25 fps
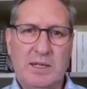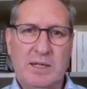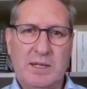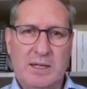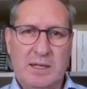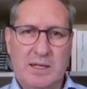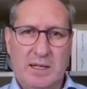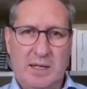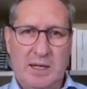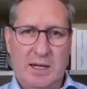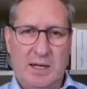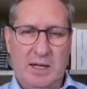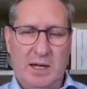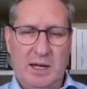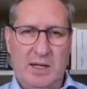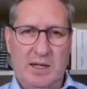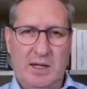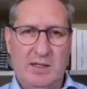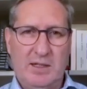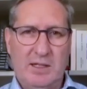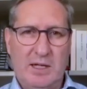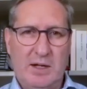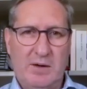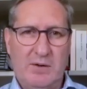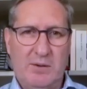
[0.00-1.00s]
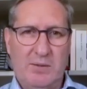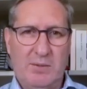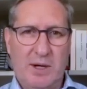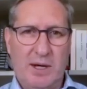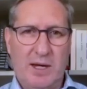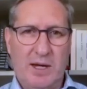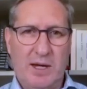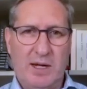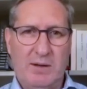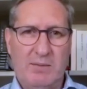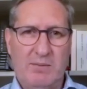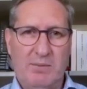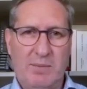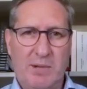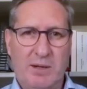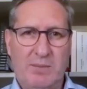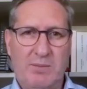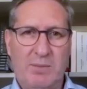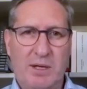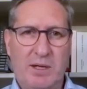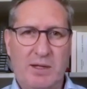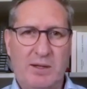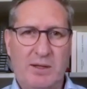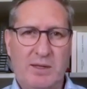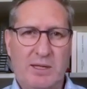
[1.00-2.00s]
and energy remain
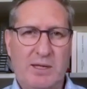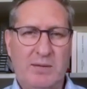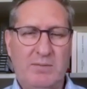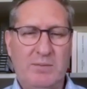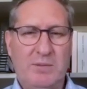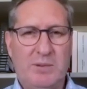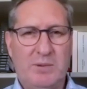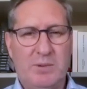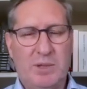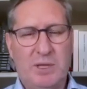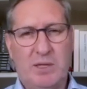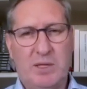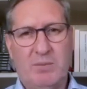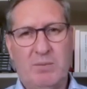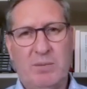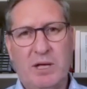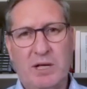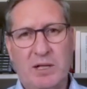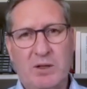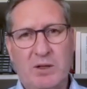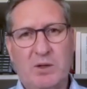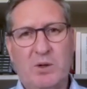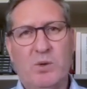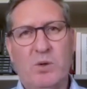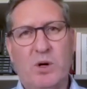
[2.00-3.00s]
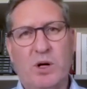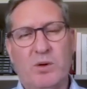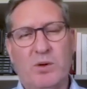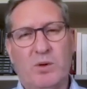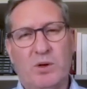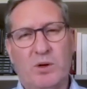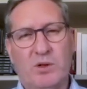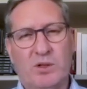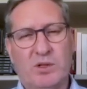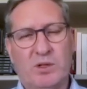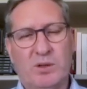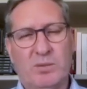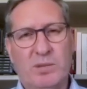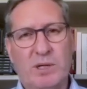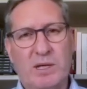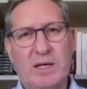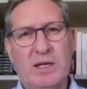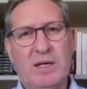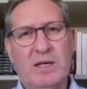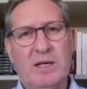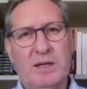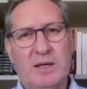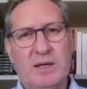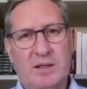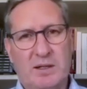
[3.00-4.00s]
big themes, but the big new one would also
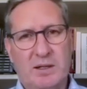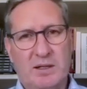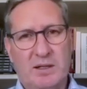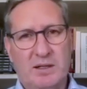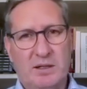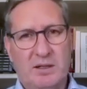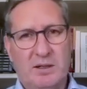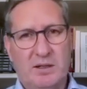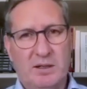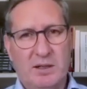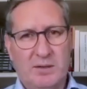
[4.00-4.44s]
be digital